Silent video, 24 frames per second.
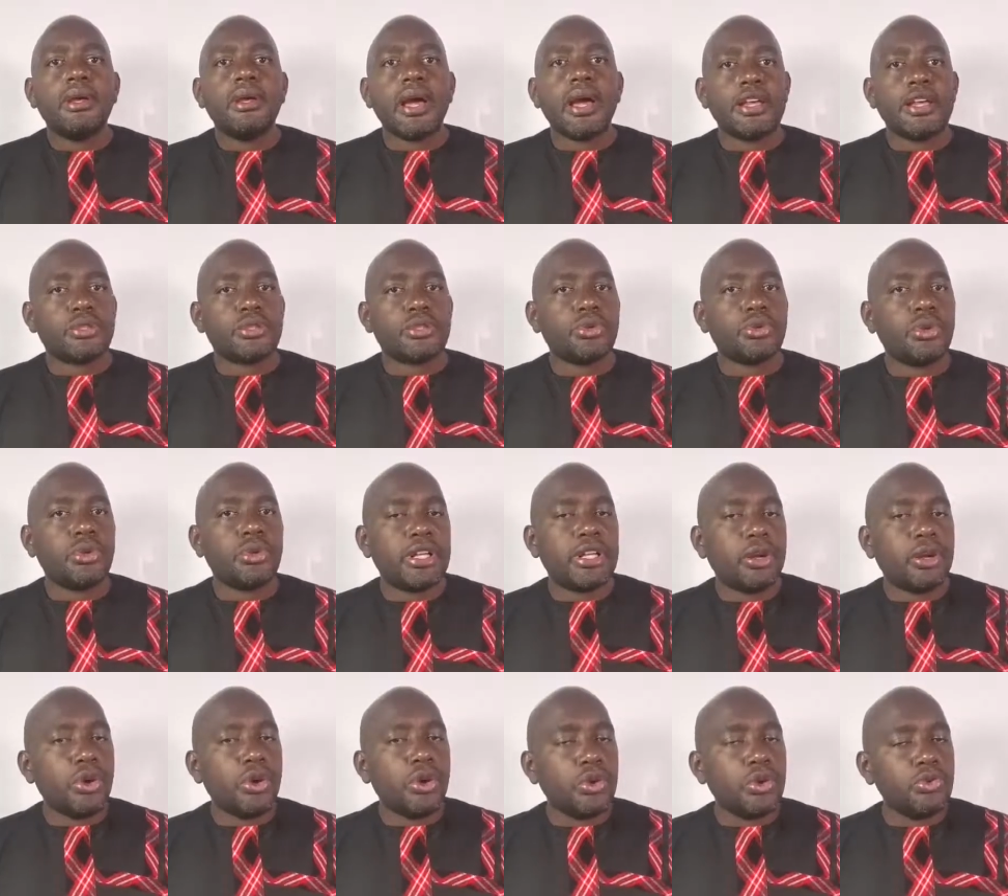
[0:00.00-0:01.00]
I saw
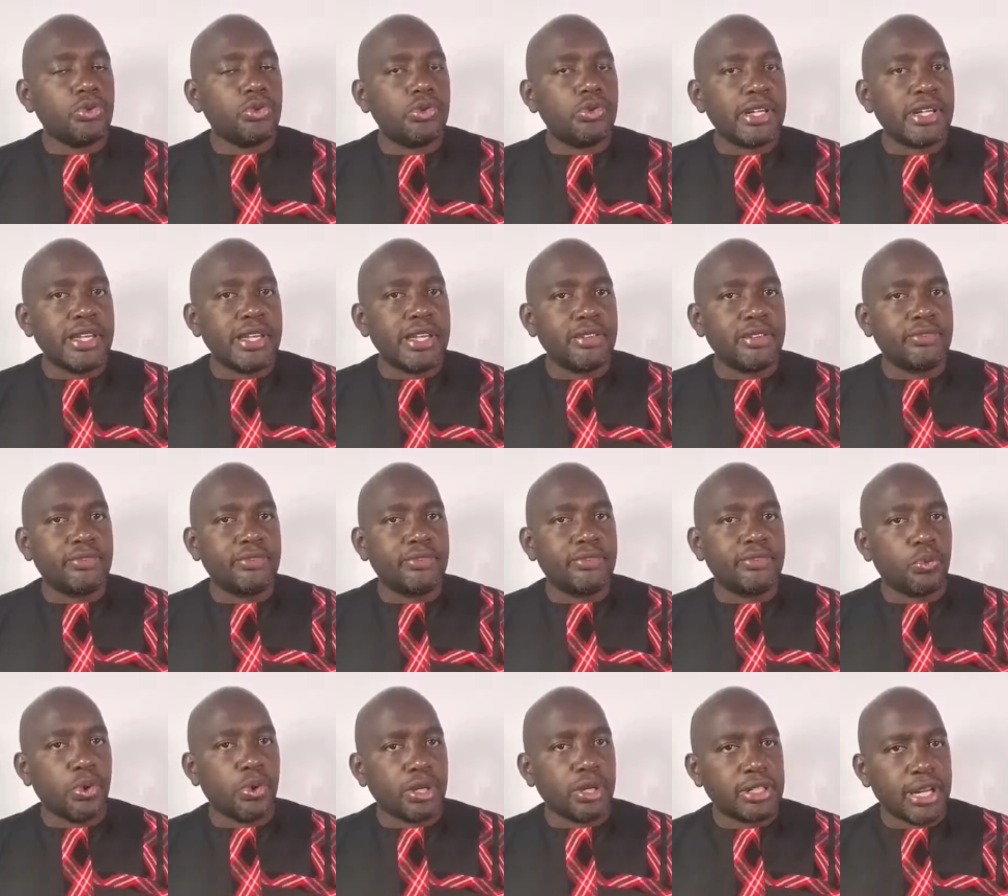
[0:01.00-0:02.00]
that all who lived
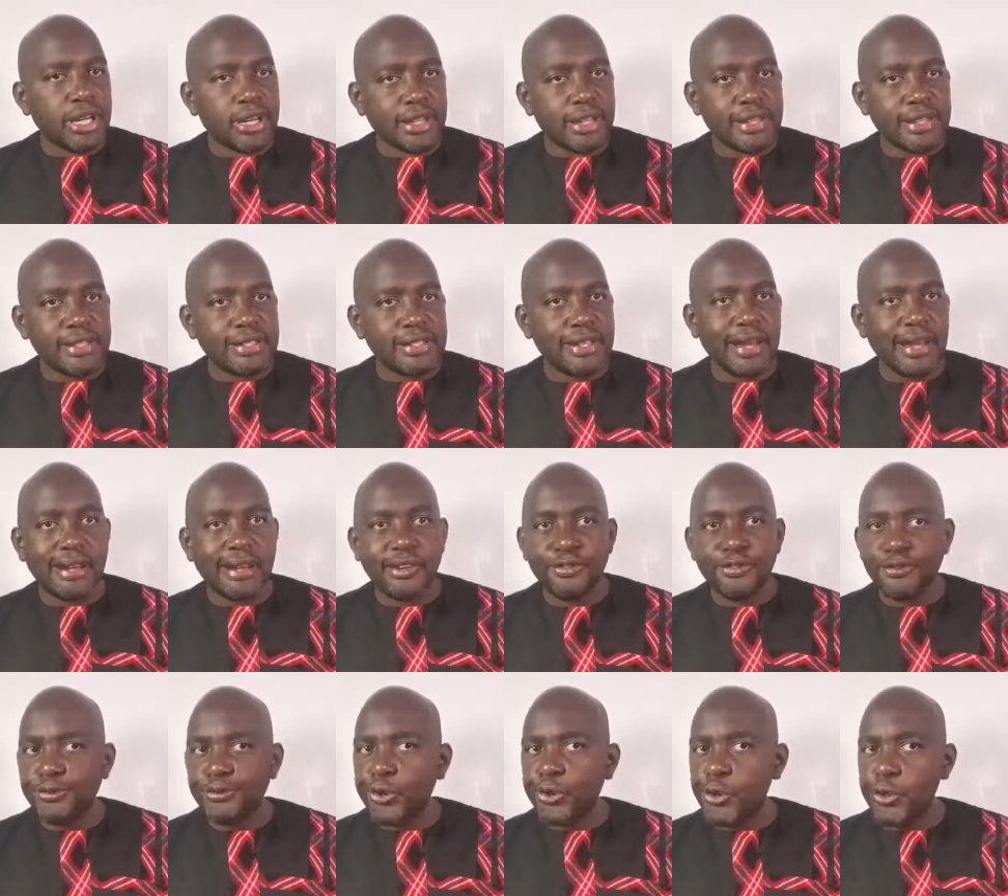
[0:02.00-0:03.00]
and walked under the sun
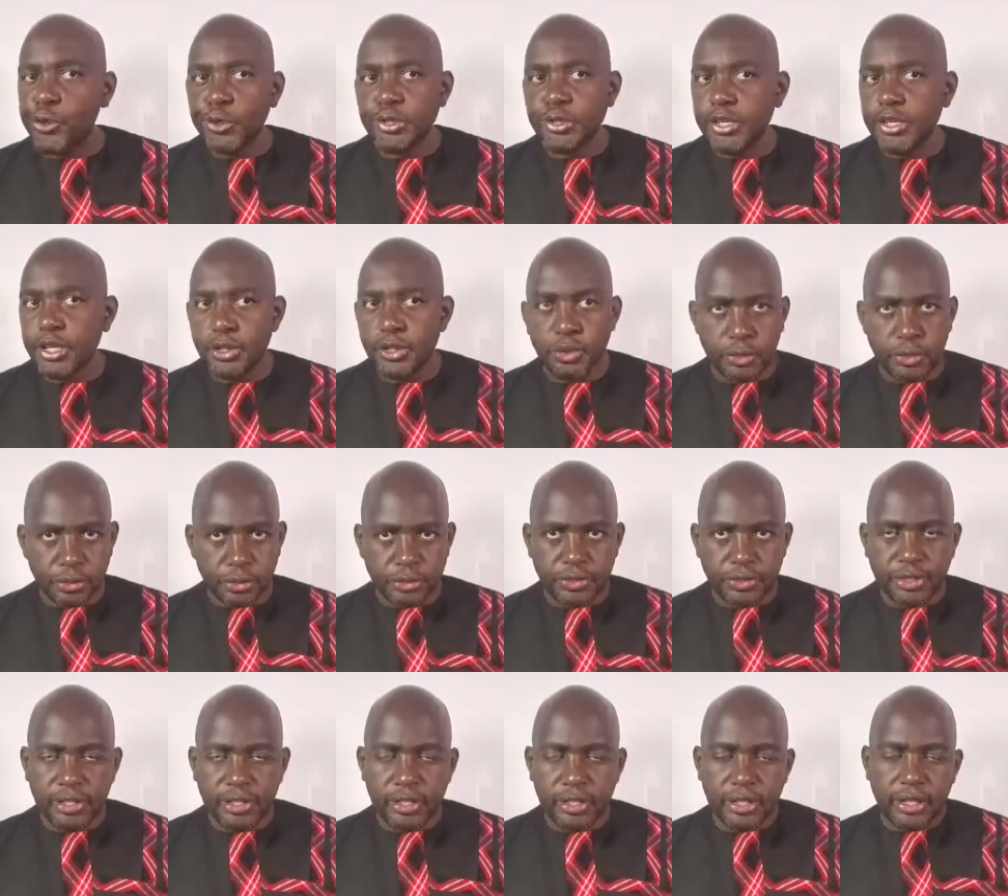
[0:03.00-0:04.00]
followed the
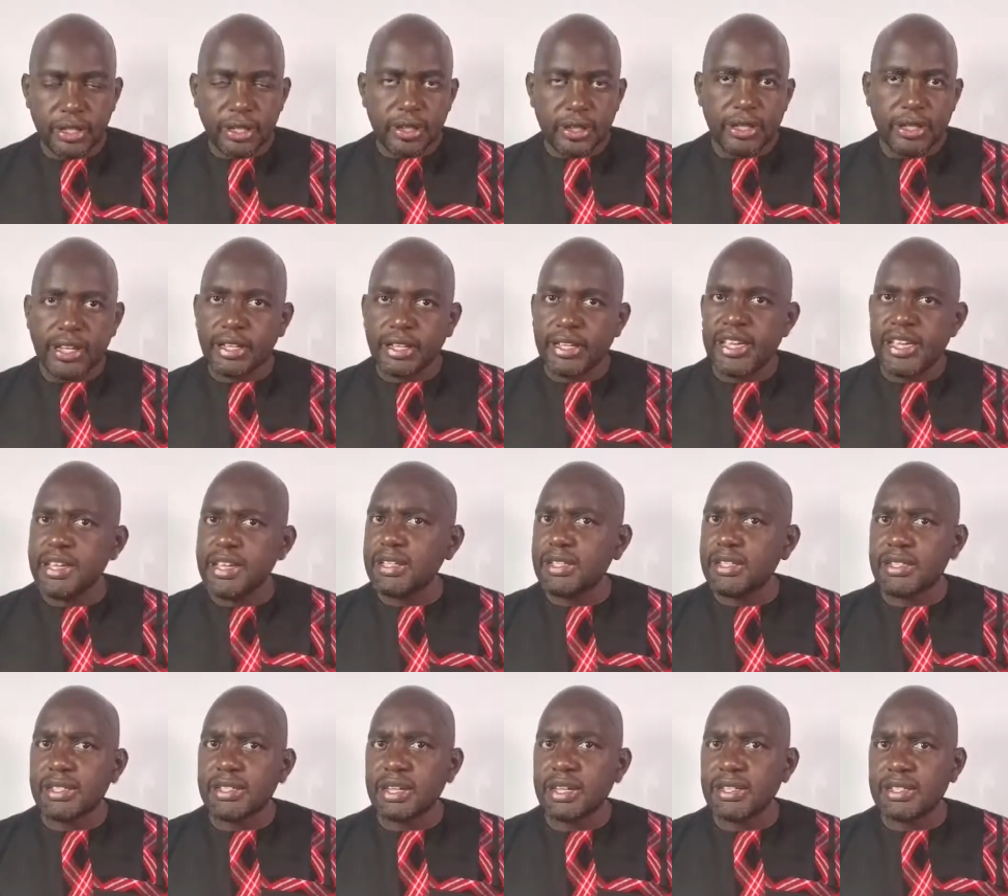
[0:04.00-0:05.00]
youth, the
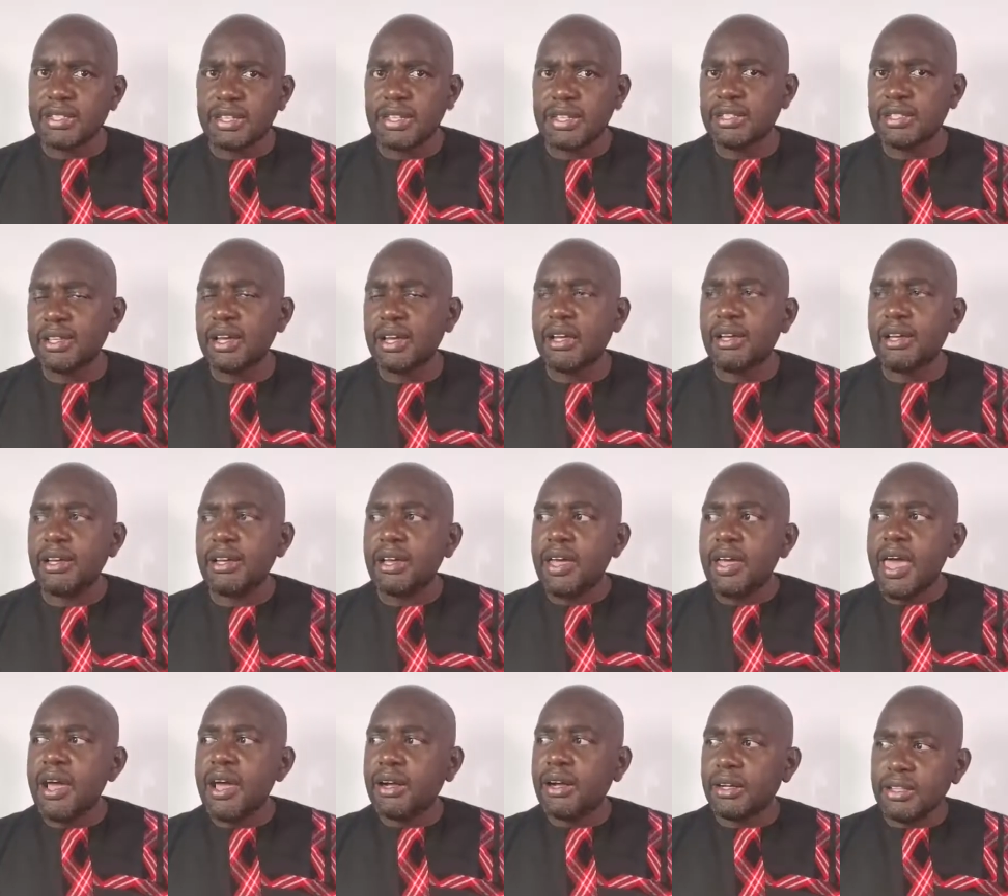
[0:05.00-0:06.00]
king's successor.
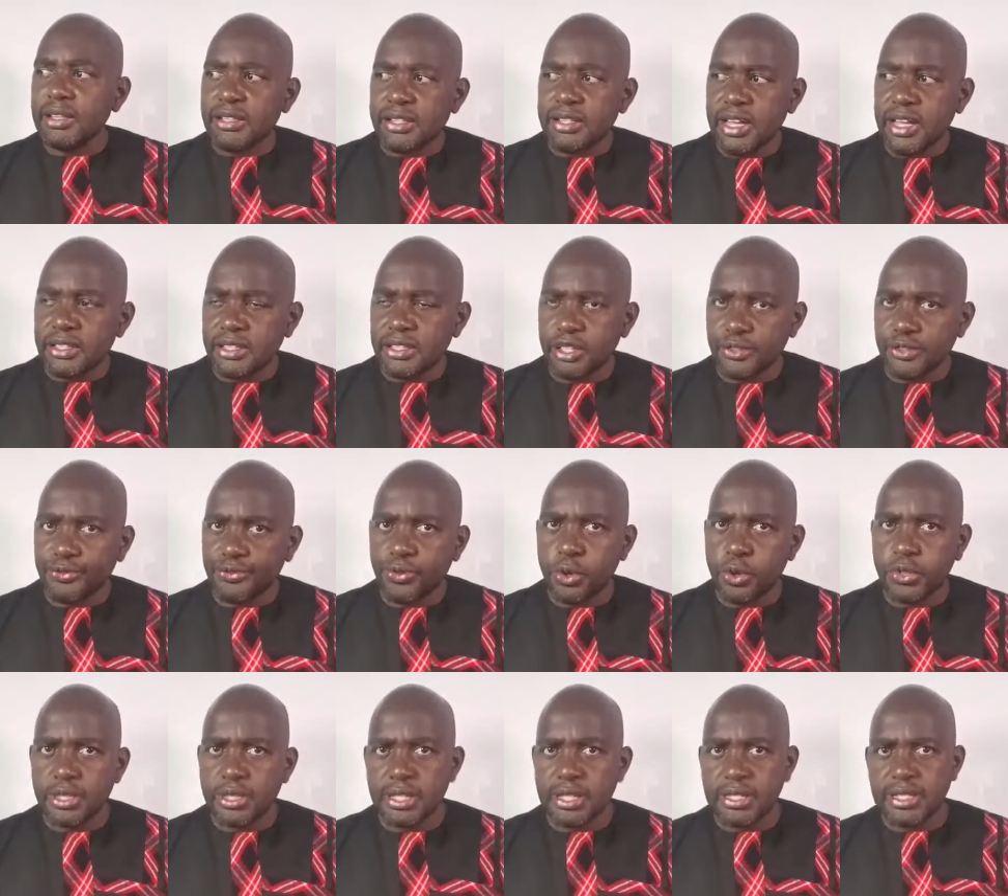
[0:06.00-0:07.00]
Ecclesiastes
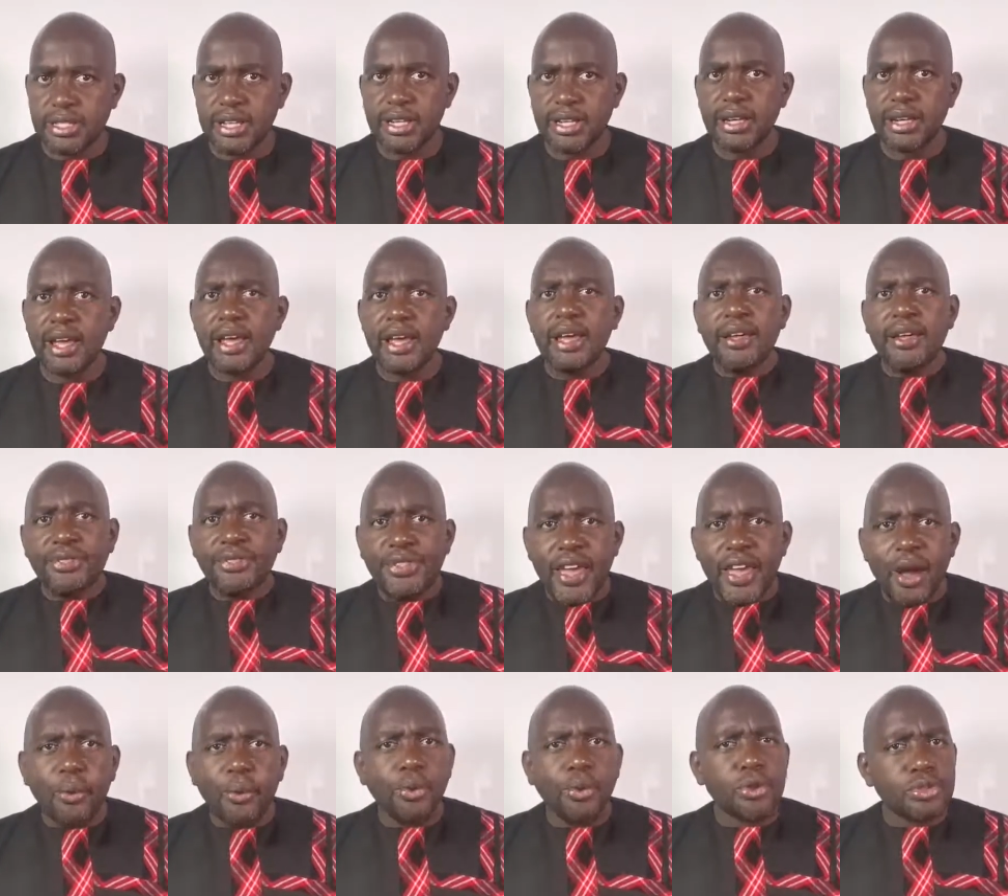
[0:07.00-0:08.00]
4:16.
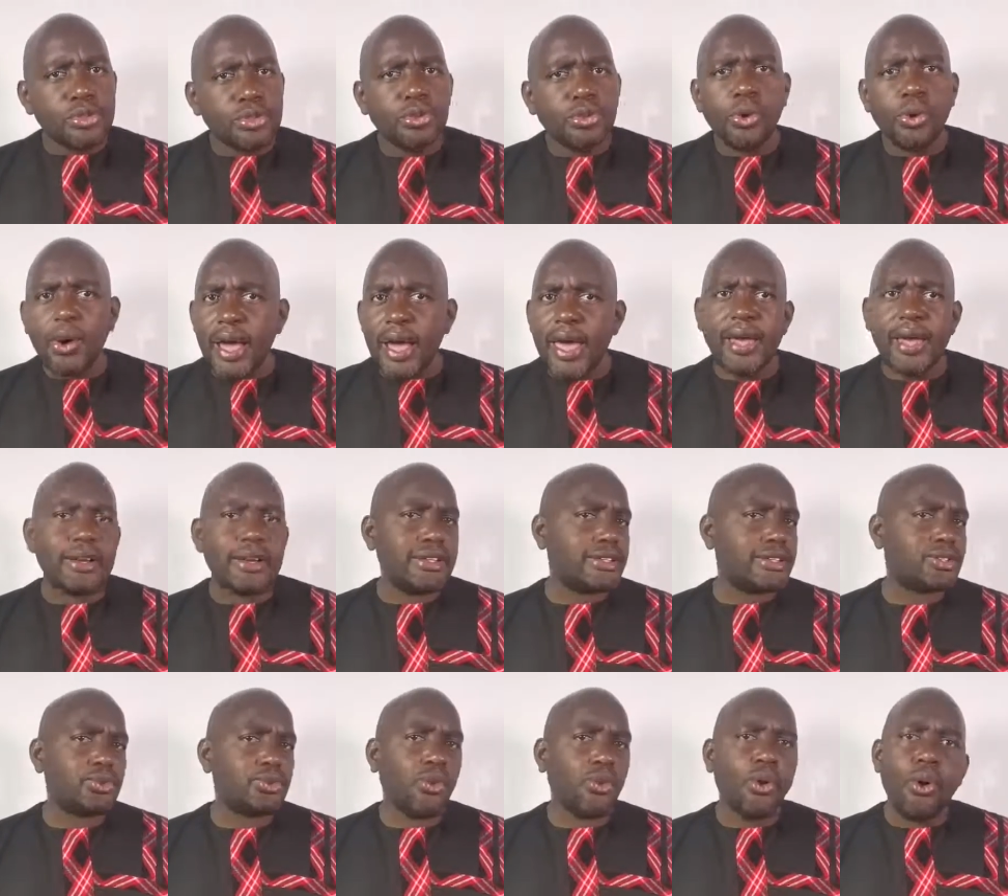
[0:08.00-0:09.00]
There was no
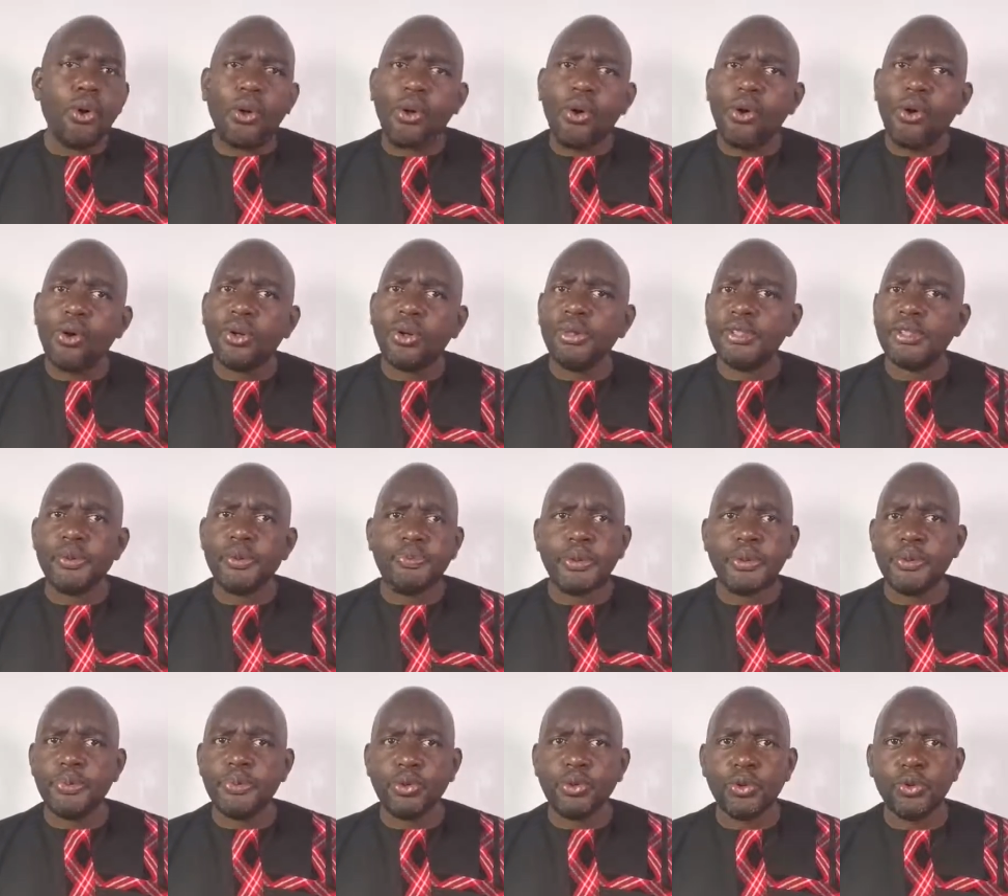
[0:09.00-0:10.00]
end to all the
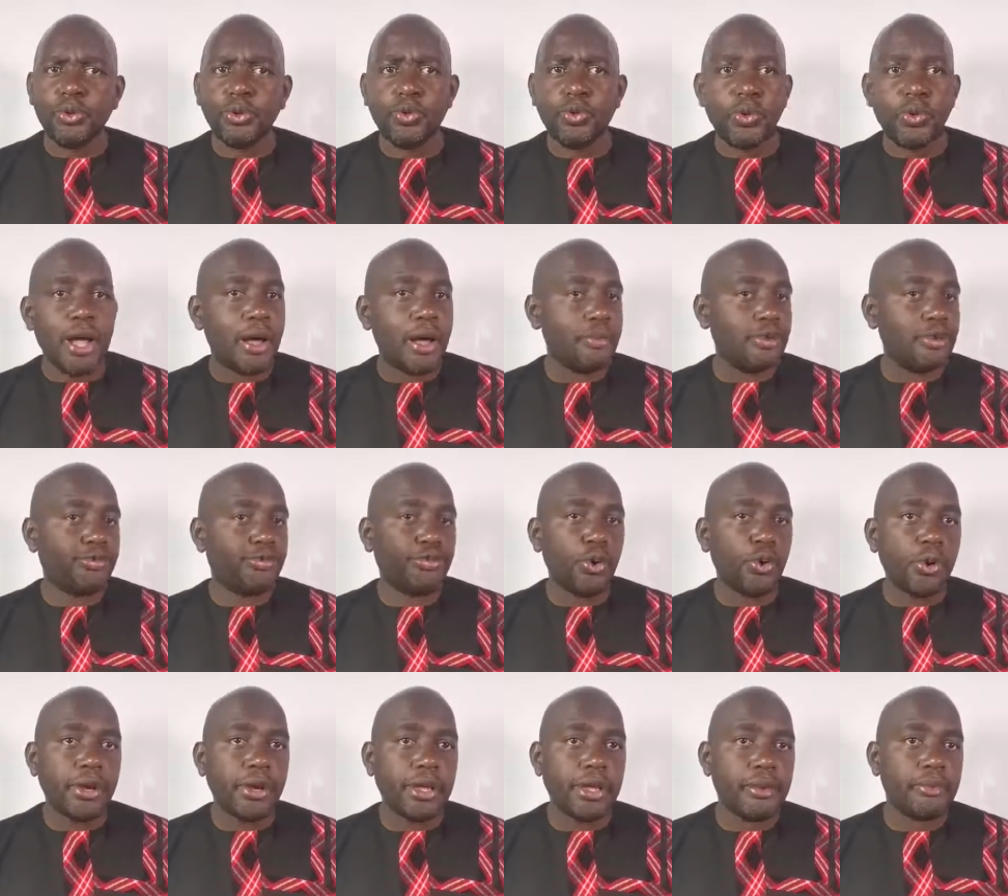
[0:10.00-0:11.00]
people who were
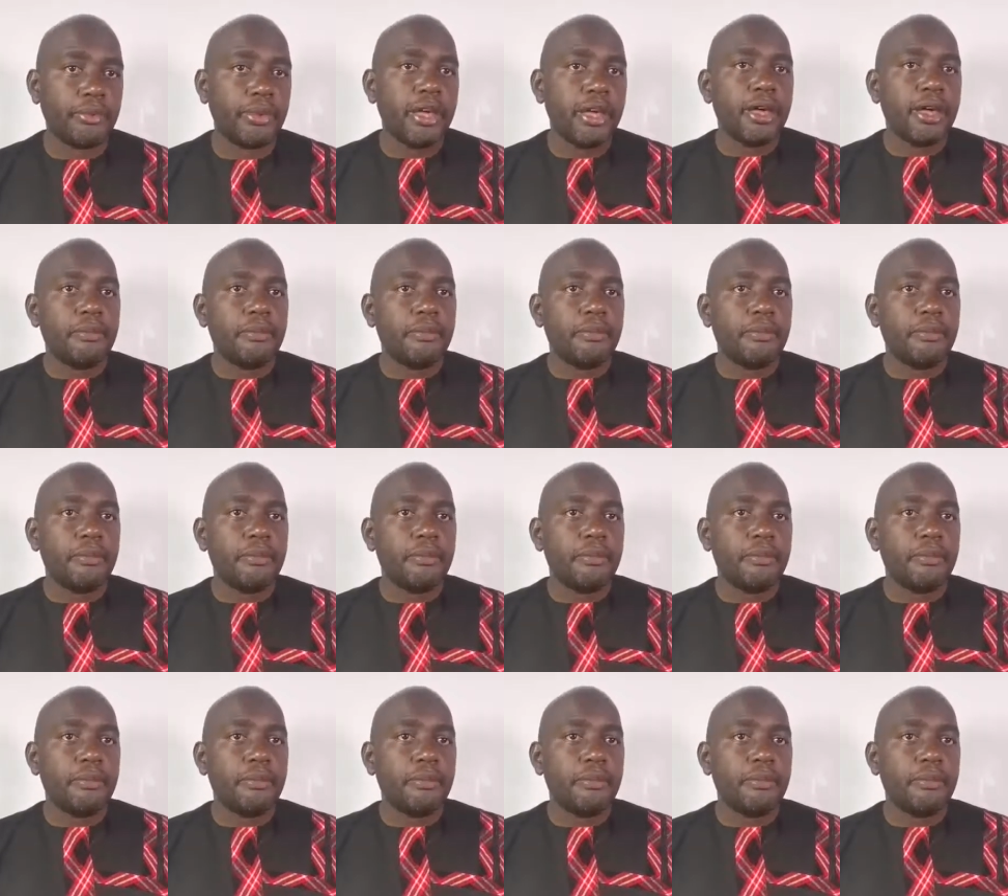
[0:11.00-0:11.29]
before him,